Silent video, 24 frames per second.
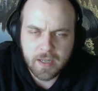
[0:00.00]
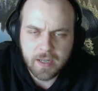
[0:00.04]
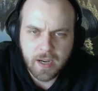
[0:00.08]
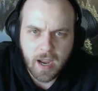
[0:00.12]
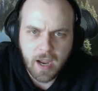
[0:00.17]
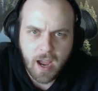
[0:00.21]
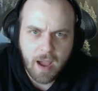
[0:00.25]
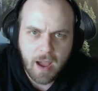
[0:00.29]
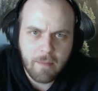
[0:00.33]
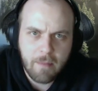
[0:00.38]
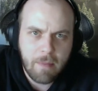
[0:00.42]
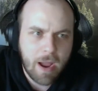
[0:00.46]

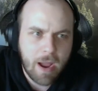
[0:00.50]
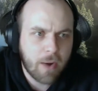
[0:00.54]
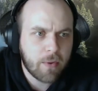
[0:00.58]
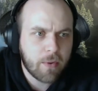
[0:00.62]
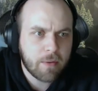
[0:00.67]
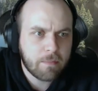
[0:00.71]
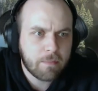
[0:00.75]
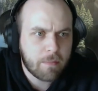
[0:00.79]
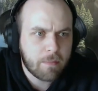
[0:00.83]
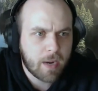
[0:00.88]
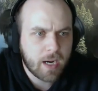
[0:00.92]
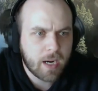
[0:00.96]
amount
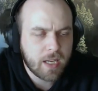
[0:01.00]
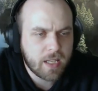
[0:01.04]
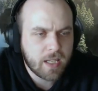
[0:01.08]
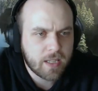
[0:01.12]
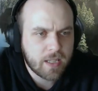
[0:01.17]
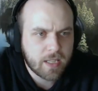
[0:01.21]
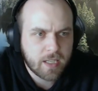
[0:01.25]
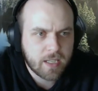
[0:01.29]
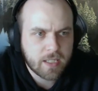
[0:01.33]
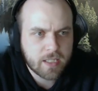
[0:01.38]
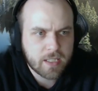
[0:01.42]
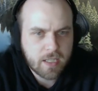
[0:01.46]
of money
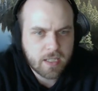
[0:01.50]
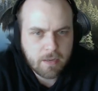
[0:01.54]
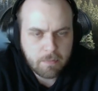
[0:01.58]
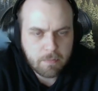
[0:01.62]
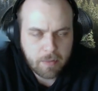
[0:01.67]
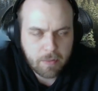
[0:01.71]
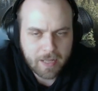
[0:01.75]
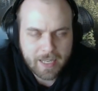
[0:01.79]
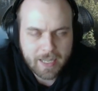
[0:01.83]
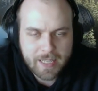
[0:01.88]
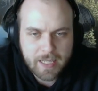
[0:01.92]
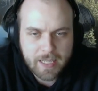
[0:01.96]
that is
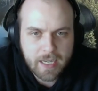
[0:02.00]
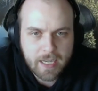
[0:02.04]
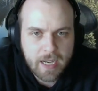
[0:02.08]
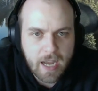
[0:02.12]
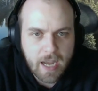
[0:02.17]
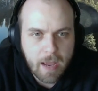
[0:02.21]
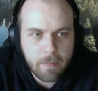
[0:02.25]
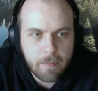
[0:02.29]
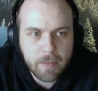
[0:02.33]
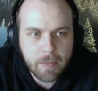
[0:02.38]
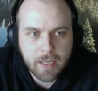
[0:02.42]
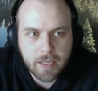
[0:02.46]
completely
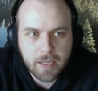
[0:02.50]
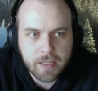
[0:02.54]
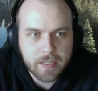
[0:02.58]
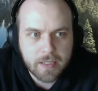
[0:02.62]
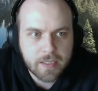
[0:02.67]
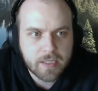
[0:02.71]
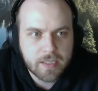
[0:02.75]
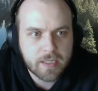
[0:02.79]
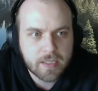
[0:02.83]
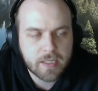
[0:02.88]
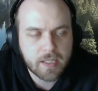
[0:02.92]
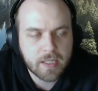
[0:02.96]

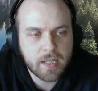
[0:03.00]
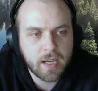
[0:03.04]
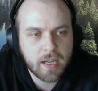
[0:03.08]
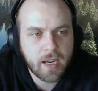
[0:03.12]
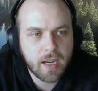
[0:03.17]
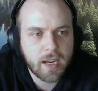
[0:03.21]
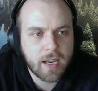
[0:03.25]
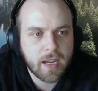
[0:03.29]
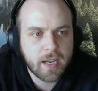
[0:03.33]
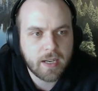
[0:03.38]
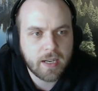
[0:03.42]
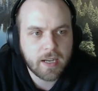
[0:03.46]
nebulous
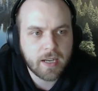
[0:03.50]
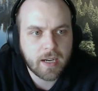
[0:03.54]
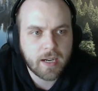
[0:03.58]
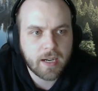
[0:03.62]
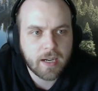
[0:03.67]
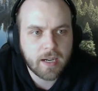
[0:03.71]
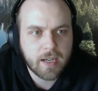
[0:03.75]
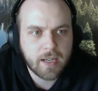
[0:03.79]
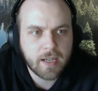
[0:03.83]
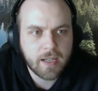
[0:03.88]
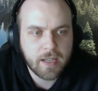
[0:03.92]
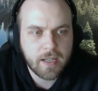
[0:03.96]
and
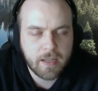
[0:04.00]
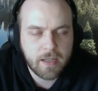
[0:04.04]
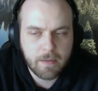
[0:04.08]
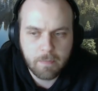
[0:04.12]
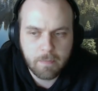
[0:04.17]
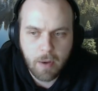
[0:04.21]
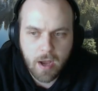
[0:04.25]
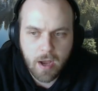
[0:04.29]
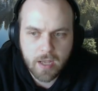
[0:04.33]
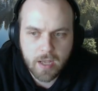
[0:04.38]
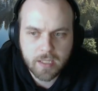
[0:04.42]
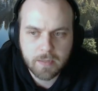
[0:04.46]

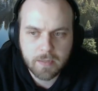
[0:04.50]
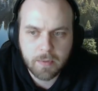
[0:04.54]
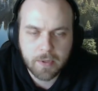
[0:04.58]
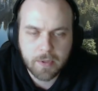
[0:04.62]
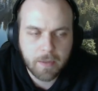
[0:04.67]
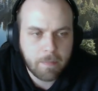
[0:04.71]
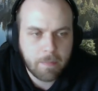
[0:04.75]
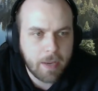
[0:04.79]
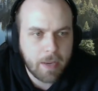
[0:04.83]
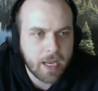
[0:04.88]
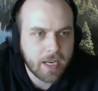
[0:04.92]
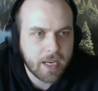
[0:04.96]
impossible
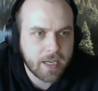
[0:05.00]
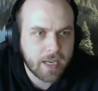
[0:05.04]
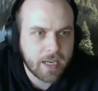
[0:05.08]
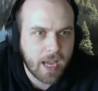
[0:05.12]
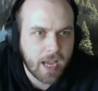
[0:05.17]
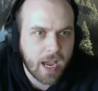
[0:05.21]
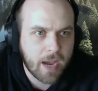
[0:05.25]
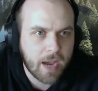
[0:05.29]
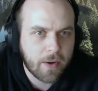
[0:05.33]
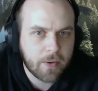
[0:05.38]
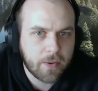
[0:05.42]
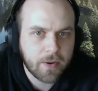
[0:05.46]
to pin
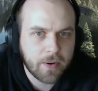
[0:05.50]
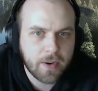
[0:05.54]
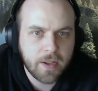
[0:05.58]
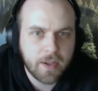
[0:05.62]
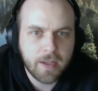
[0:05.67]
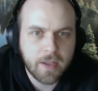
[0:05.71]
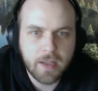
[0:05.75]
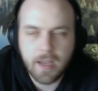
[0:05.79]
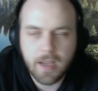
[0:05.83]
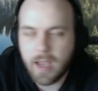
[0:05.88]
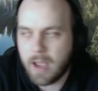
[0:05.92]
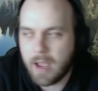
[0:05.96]
down.
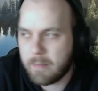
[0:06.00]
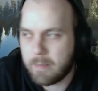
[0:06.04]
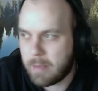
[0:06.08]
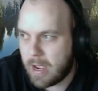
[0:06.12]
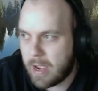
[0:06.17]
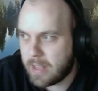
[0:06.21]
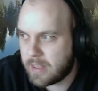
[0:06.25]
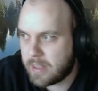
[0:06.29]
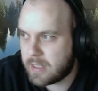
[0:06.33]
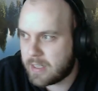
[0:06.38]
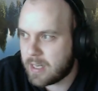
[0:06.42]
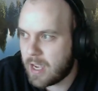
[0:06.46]
And
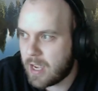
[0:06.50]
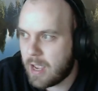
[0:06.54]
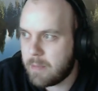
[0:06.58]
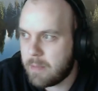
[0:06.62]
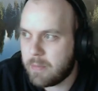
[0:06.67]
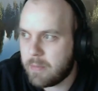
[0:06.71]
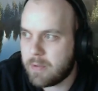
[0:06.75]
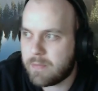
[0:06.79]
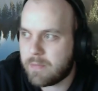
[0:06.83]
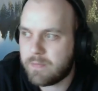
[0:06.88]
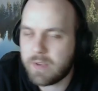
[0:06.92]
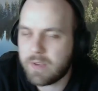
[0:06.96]
by the time
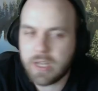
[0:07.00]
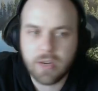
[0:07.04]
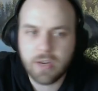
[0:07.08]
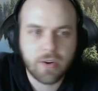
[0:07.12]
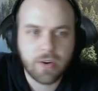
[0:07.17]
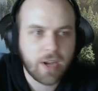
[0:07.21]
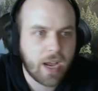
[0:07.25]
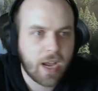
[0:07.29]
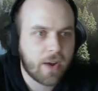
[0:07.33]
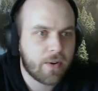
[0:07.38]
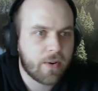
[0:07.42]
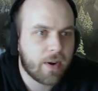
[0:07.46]
you've figured
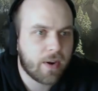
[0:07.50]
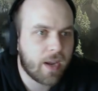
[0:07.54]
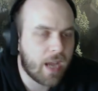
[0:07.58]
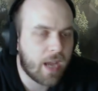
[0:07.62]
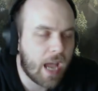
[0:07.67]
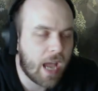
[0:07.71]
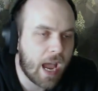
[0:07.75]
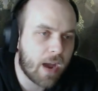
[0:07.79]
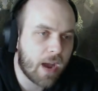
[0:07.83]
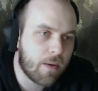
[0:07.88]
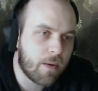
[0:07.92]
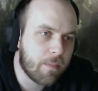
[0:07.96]
out
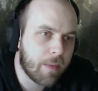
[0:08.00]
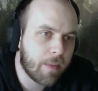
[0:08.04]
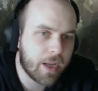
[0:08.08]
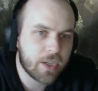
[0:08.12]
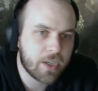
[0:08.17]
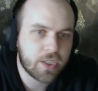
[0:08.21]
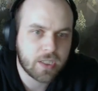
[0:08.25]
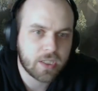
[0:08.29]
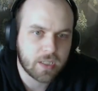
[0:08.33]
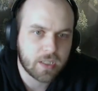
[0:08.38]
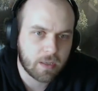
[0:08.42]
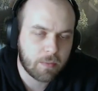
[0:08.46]
how
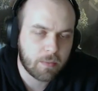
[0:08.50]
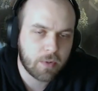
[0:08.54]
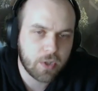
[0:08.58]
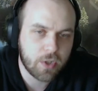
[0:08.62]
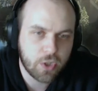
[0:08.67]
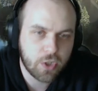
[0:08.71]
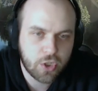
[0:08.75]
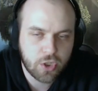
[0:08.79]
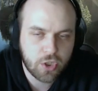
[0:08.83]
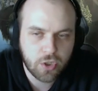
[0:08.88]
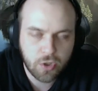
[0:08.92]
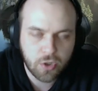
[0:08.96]
much someone
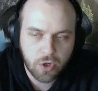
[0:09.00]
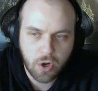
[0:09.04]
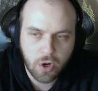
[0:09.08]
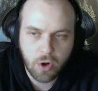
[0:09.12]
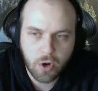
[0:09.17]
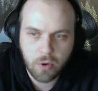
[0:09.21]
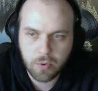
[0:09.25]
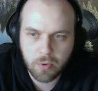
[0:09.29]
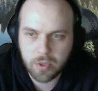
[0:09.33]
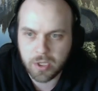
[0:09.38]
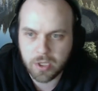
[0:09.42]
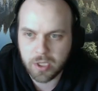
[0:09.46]
should
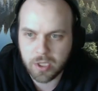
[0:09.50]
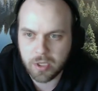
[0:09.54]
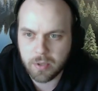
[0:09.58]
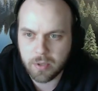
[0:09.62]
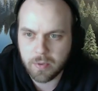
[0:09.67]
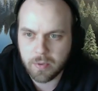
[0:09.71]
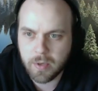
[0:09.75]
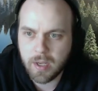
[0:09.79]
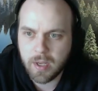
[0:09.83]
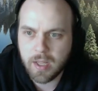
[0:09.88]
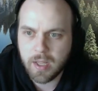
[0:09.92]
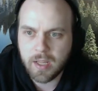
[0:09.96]
owe
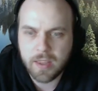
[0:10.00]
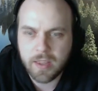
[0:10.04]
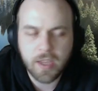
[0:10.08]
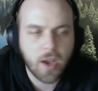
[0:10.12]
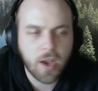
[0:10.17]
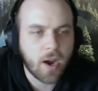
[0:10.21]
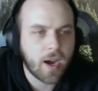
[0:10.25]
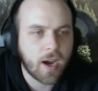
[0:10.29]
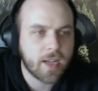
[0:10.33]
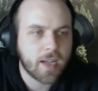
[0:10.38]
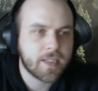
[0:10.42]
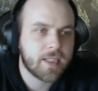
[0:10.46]
you, the
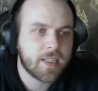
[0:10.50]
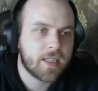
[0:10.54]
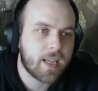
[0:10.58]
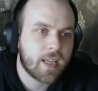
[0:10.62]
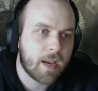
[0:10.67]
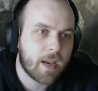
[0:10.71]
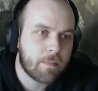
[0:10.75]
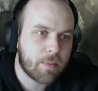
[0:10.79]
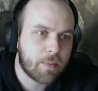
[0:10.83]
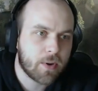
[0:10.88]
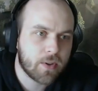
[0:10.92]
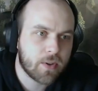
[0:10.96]
odds
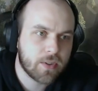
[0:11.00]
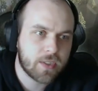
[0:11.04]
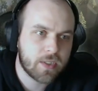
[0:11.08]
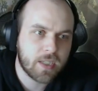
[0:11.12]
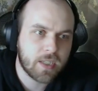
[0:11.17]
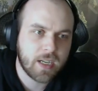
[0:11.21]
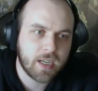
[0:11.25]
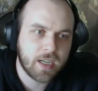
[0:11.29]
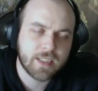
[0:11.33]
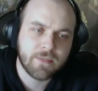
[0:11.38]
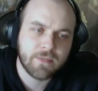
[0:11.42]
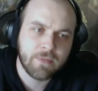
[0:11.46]
that person
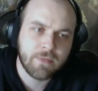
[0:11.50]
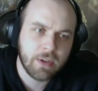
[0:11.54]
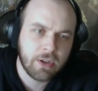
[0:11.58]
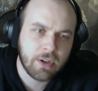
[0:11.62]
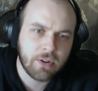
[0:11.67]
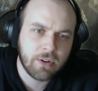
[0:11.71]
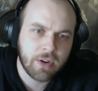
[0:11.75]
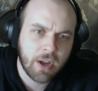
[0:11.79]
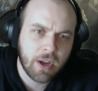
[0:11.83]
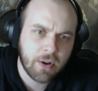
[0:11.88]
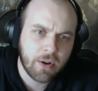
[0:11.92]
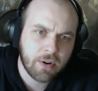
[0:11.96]
has
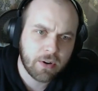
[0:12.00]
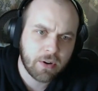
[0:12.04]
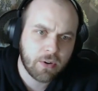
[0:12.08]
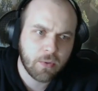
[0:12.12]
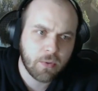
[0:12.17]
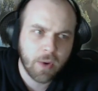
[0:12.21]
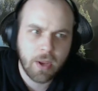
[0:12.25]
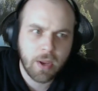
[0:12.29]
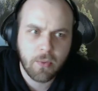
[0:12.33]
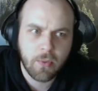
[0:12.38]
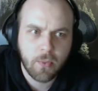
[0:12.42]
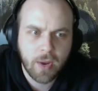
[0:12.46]
figured out a
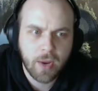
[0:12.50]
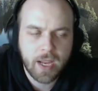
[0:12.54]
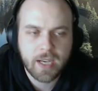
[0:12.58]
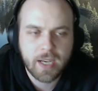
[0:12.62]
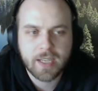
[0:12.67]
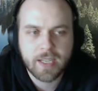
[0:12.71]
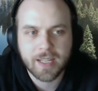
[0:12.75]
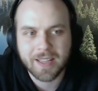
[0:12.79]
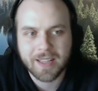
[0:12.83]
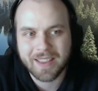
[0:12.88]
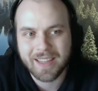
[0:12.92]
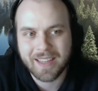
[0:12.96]
great way
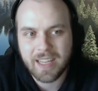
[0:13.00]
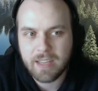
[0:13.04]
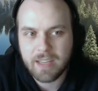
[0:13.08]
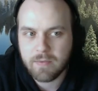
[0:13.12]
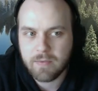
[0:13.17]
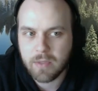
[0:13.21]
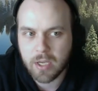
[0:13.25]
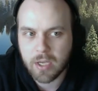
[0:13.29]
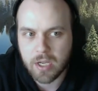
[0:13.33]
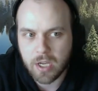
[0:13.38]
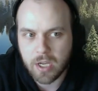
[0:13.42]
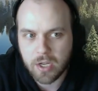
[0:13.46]
to leave
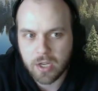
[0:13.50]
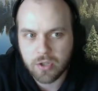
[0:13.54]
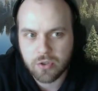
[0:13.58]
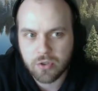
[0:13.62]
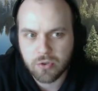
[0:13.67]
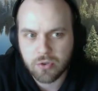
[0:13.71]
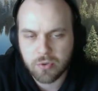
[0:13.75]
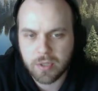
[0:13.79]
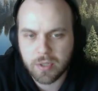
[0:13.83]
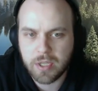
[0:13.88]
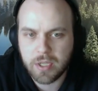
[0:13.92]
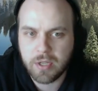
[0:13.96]
the
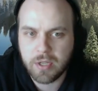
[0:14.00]
country